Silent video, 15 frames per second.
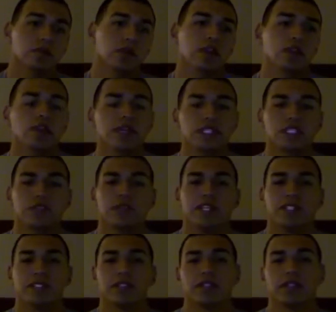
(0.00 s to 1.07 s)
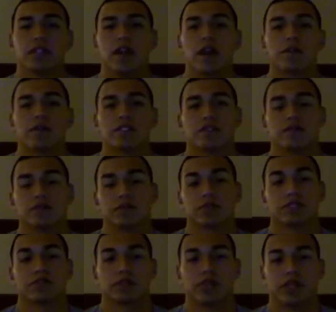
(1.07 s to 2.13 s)
Thrust is basically the opposite
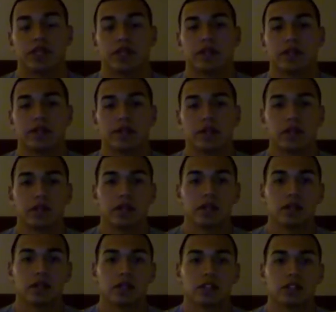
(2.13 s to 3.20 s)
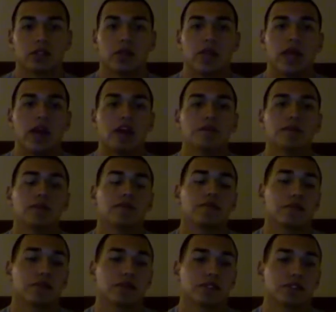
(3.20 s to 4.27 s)
force of drag. So the output
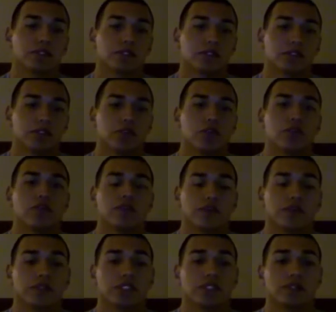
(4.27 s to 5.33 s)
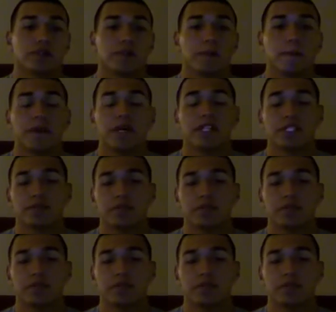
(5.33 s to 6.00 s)
force of thrust must